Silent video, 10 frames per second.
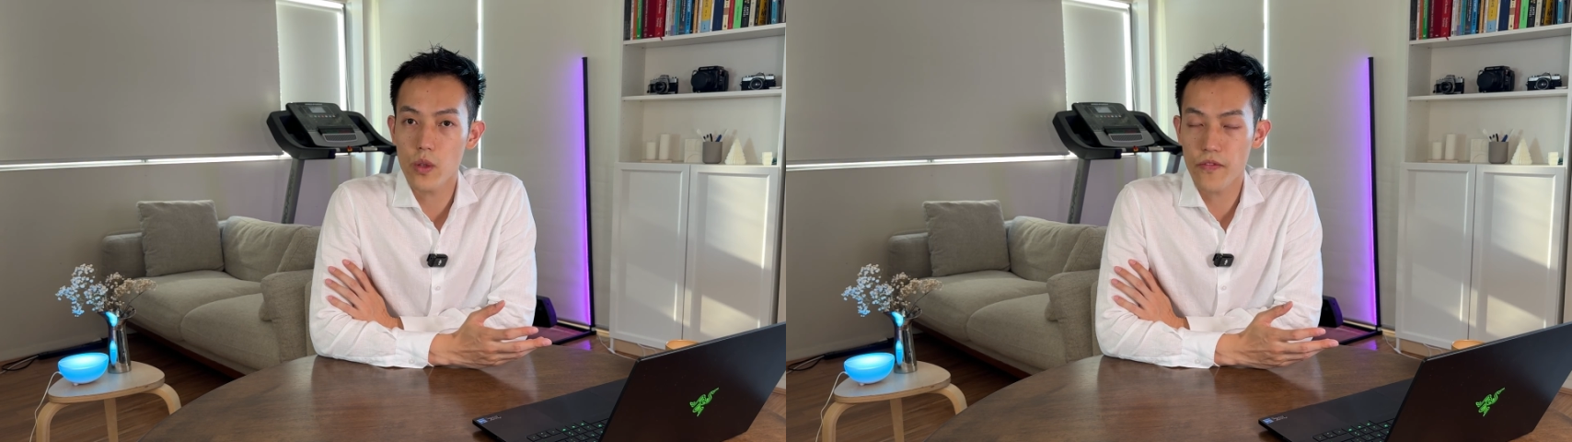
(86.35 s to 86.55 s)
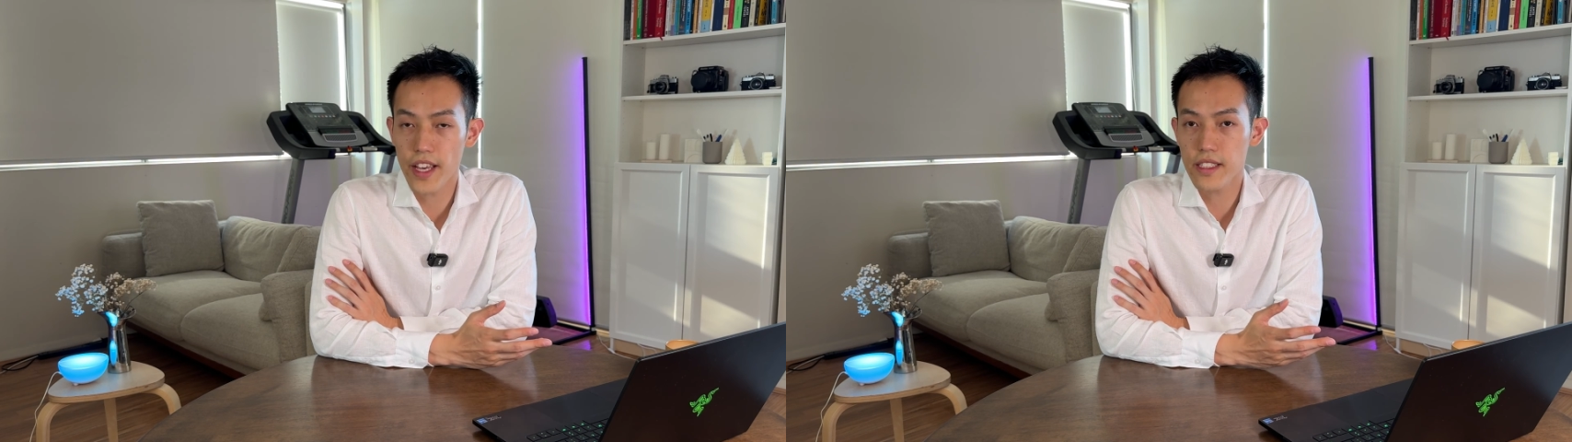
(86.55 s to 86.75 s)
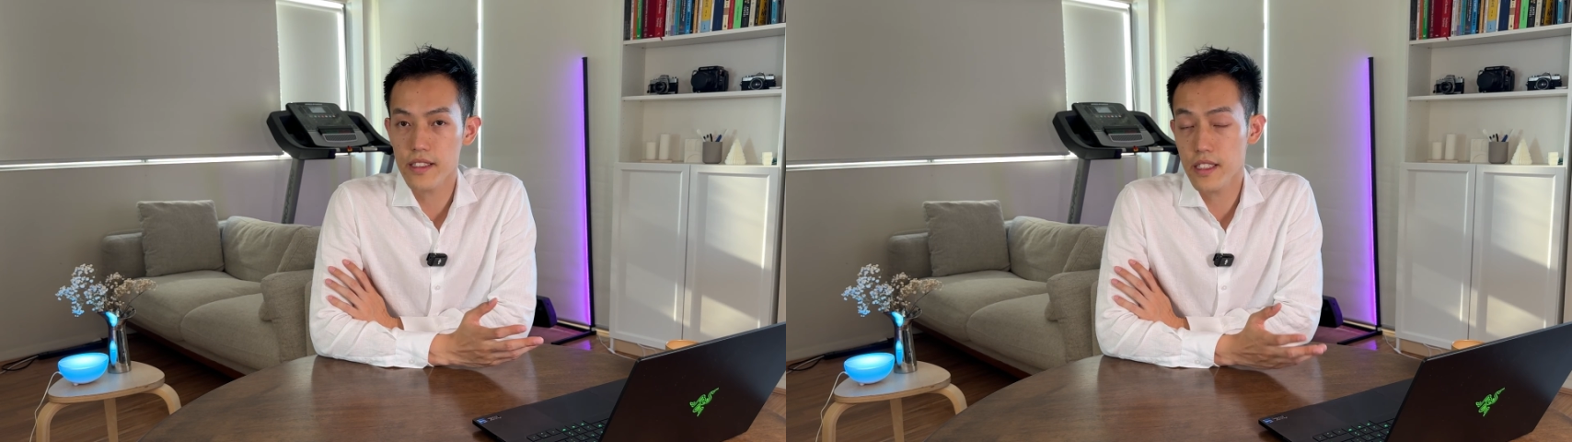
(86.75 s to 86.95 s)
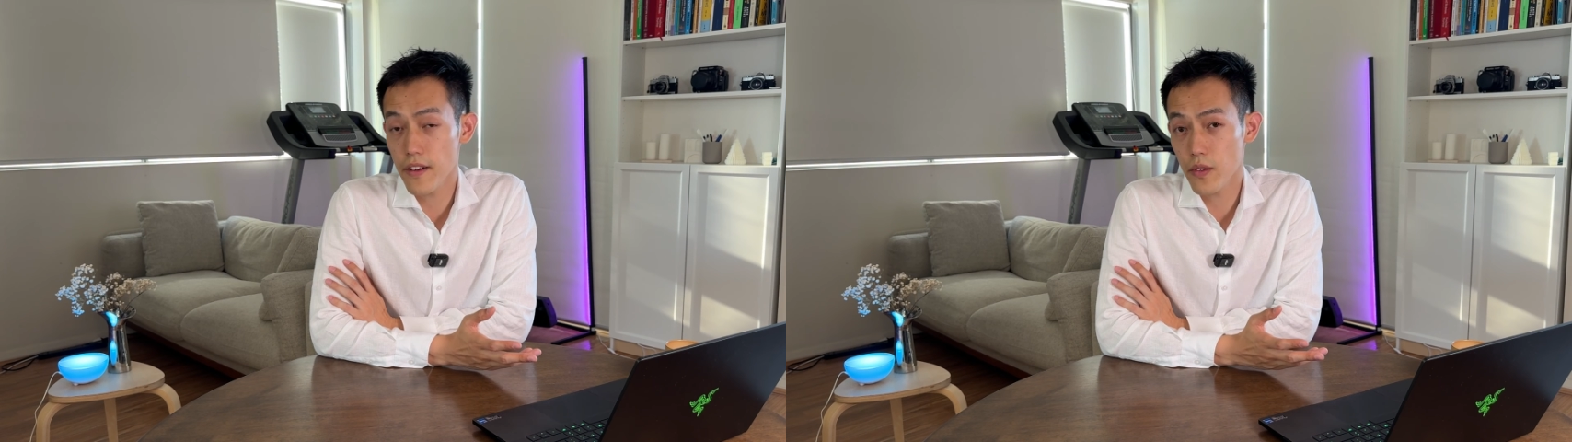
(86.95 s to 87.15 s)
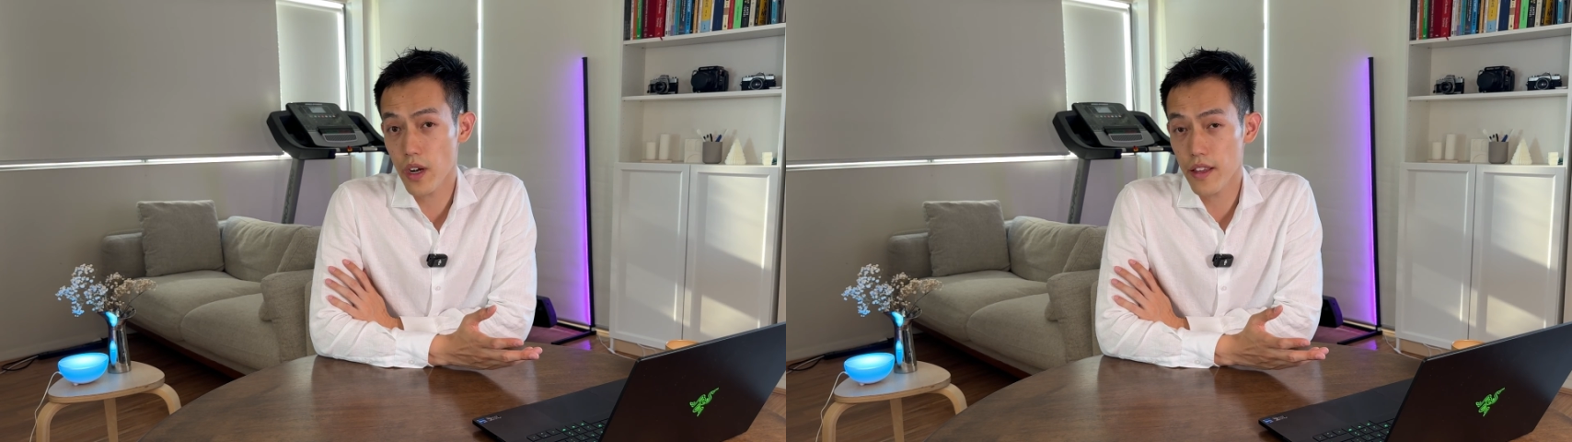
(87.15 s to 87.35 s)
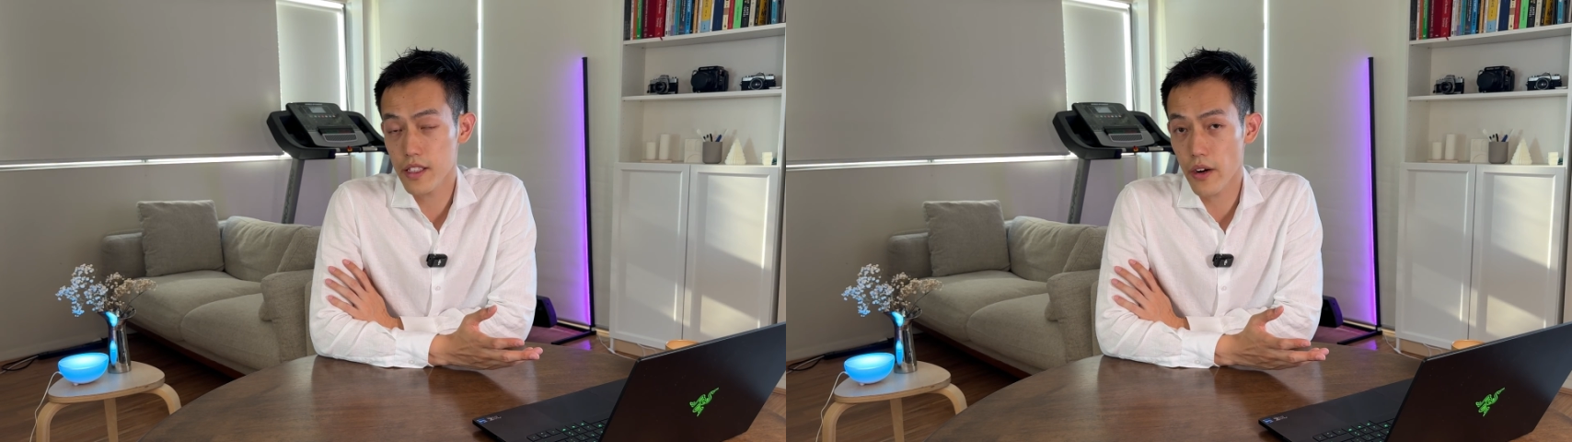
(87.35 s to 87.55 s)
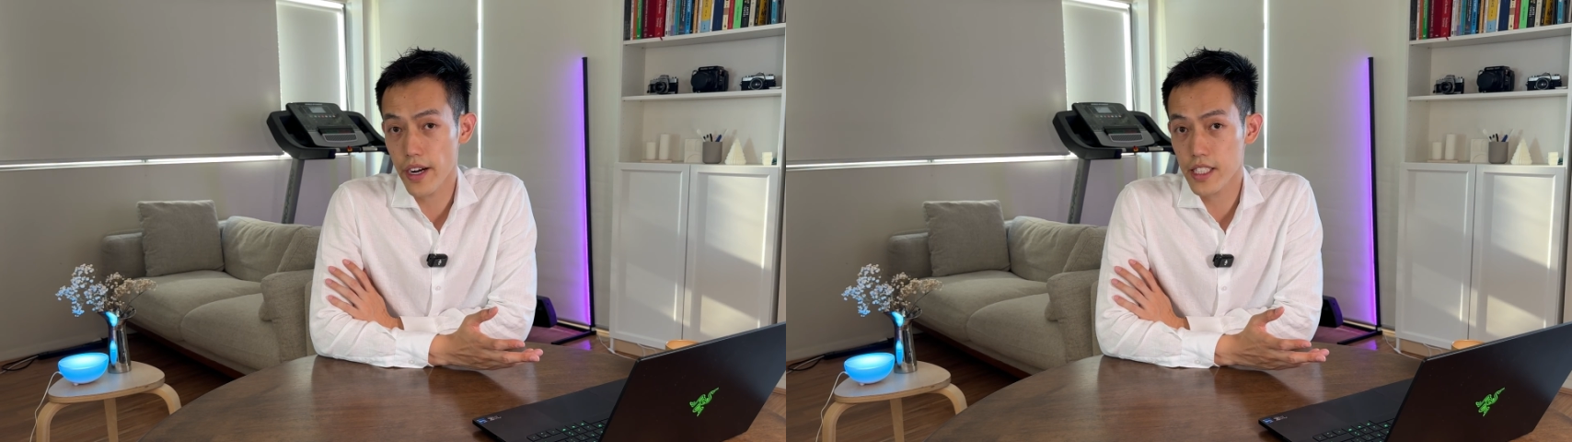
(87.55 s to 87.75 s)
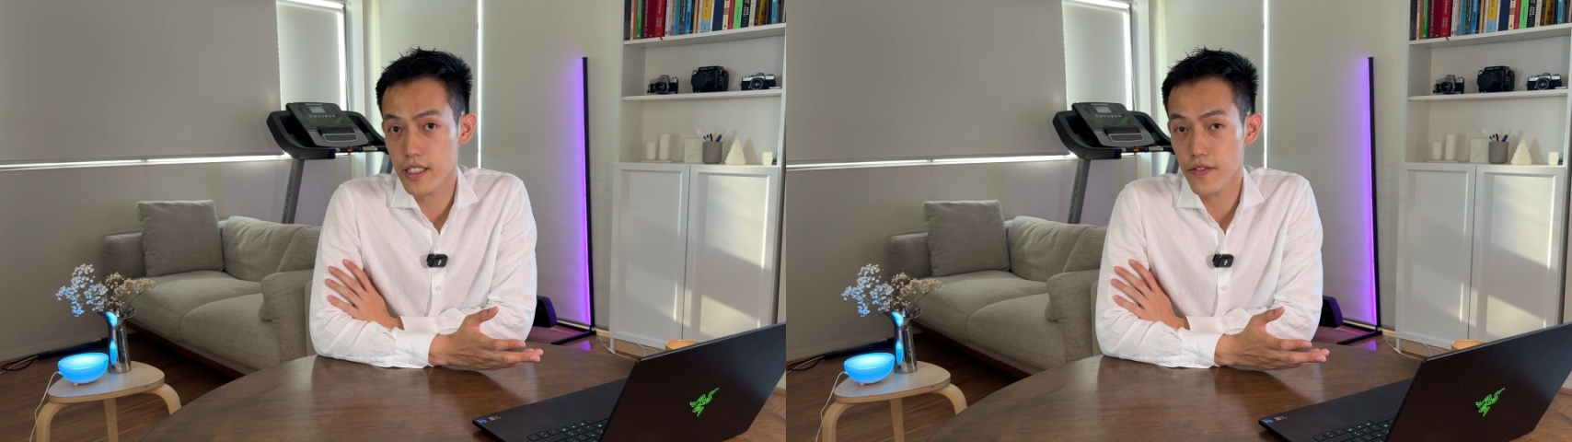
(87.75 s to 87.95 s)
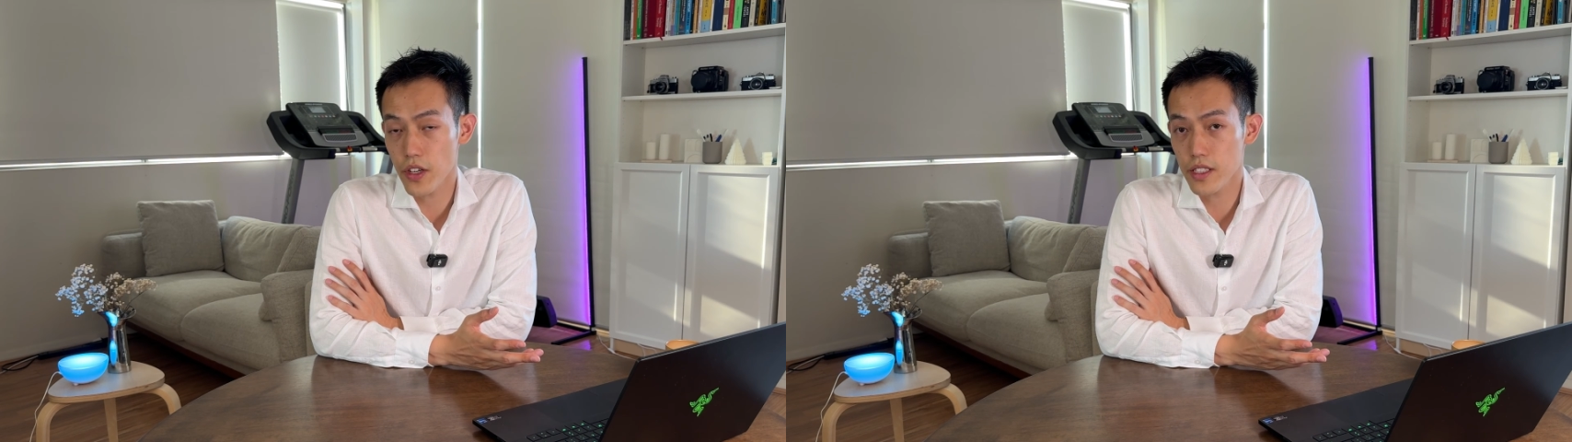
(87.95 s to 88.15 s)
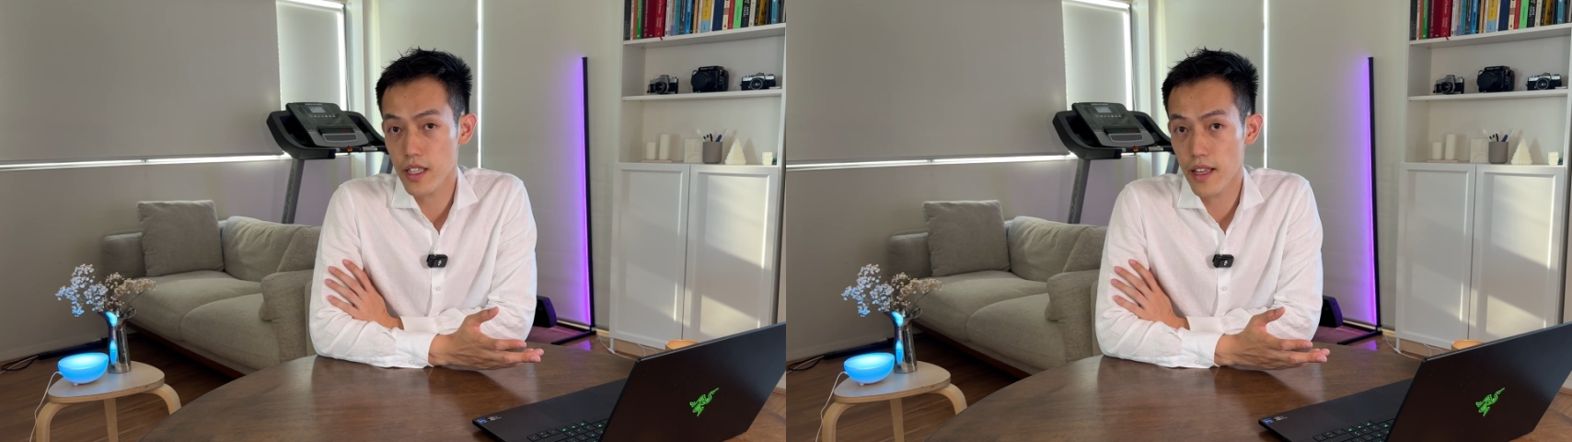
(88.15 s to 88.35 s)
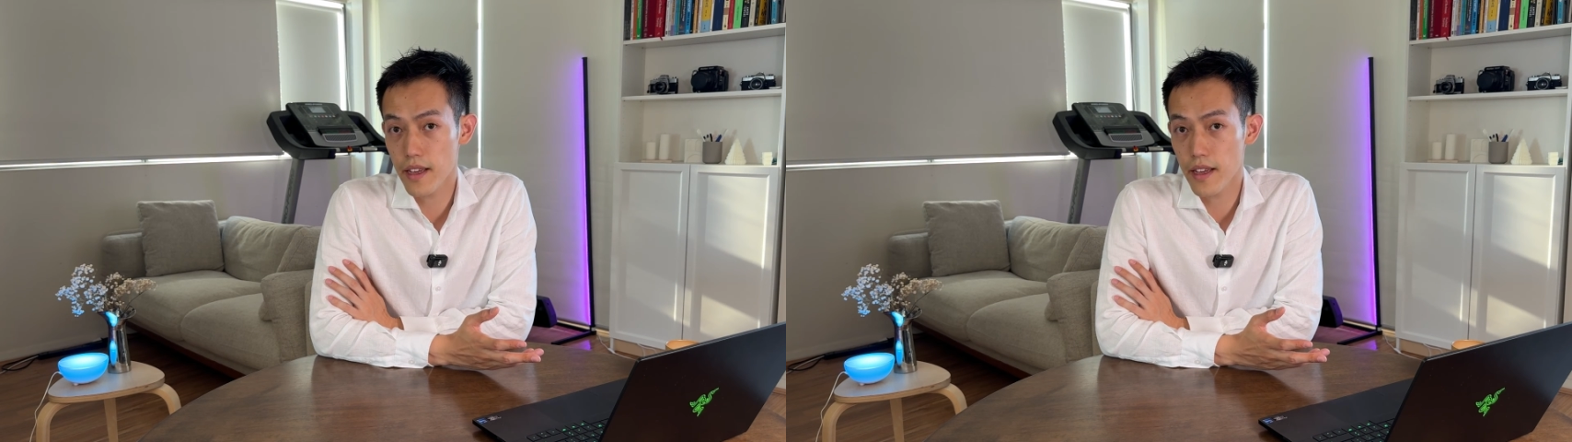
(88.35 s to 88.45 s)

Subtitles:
facing several other directions first.